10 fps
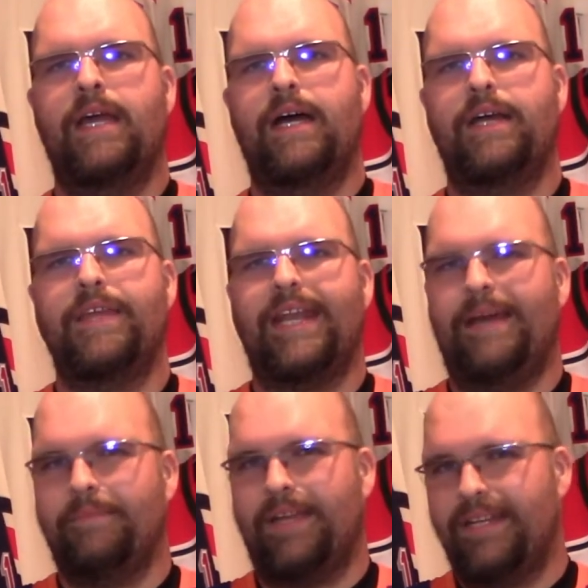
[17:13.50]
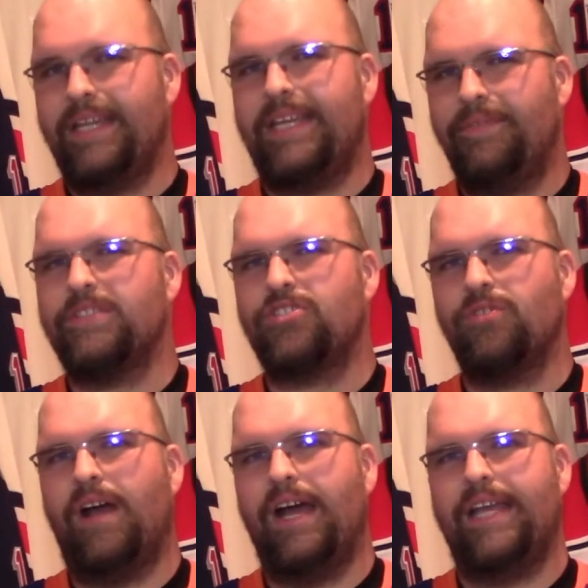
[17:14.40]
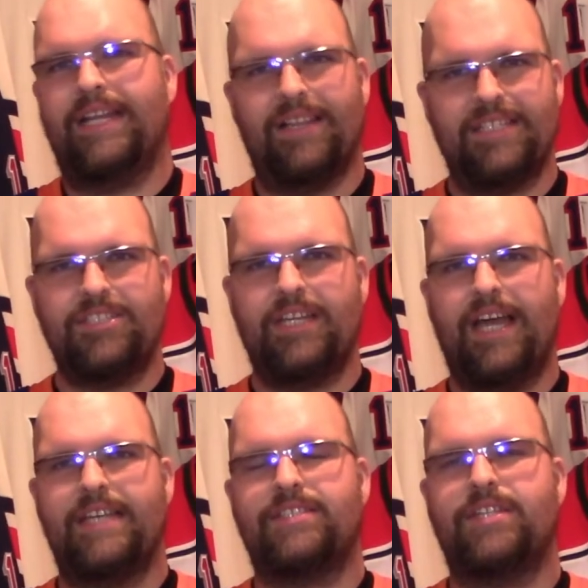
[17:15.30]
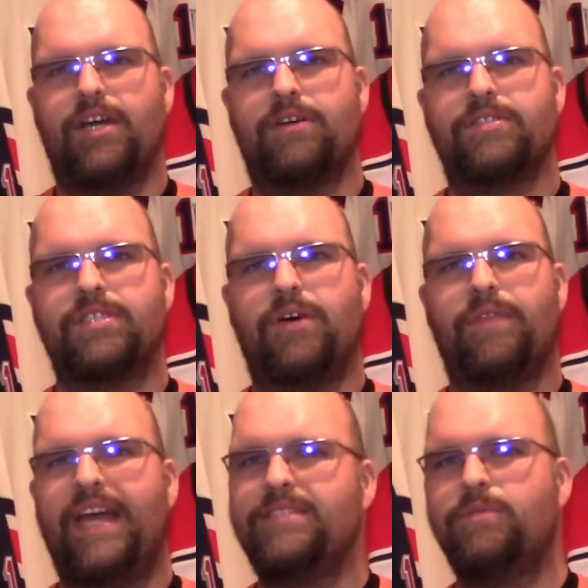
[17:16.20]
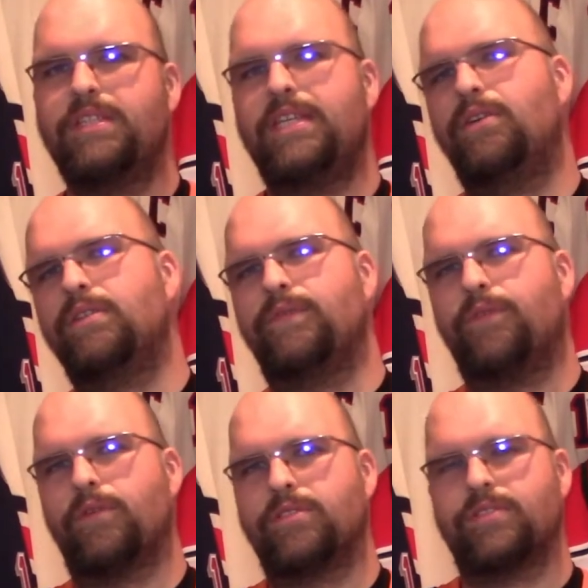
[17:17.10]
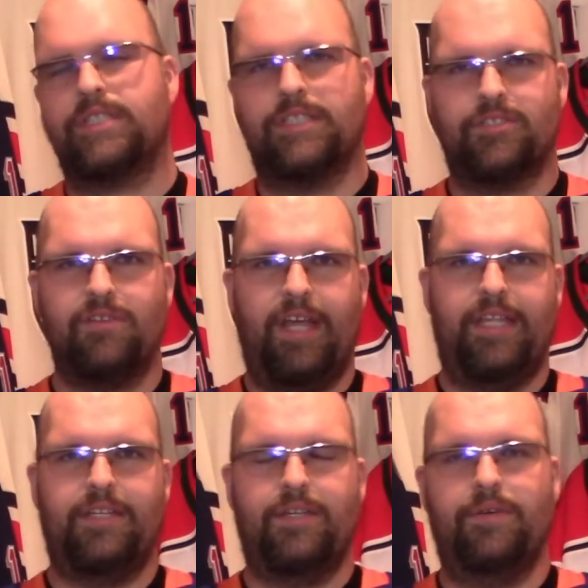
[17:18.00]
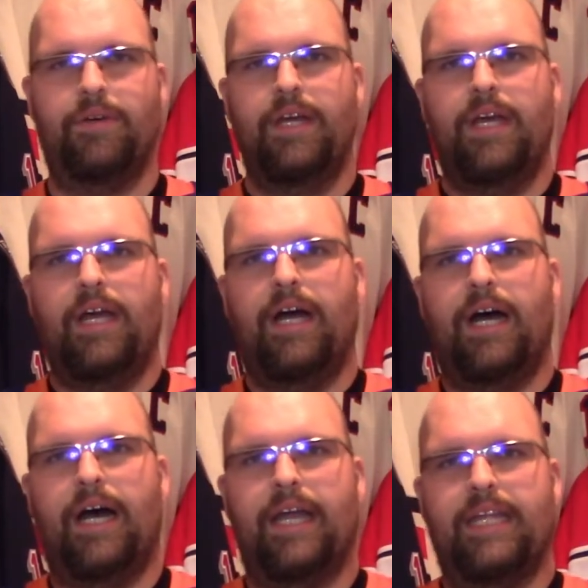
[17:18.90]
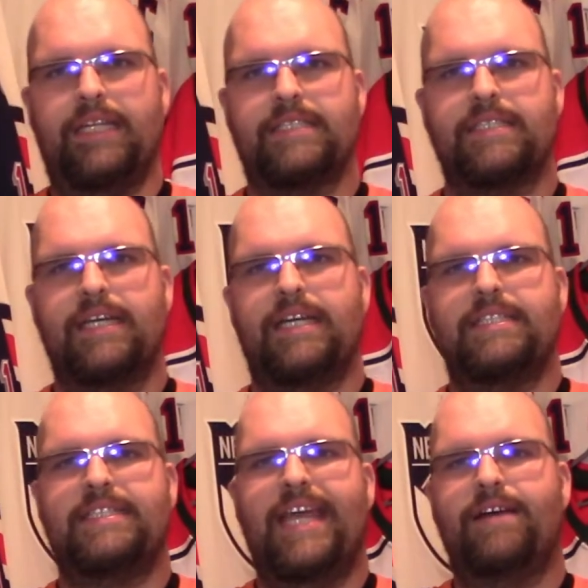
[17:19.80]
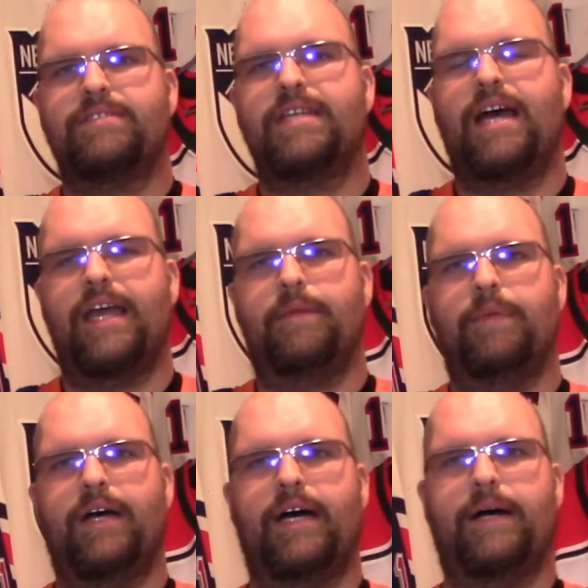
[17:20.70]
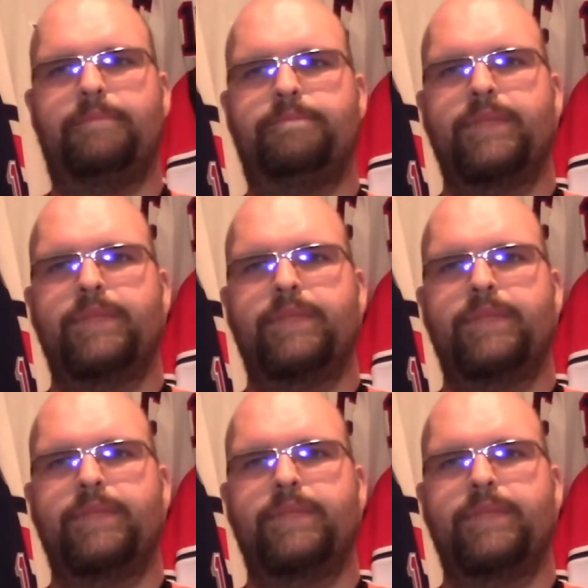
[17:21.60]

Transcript: that I'm going to give a try, and I'll let you guys know. So that's what the old enforcer is going to try and do uh, in his uh, downtime um,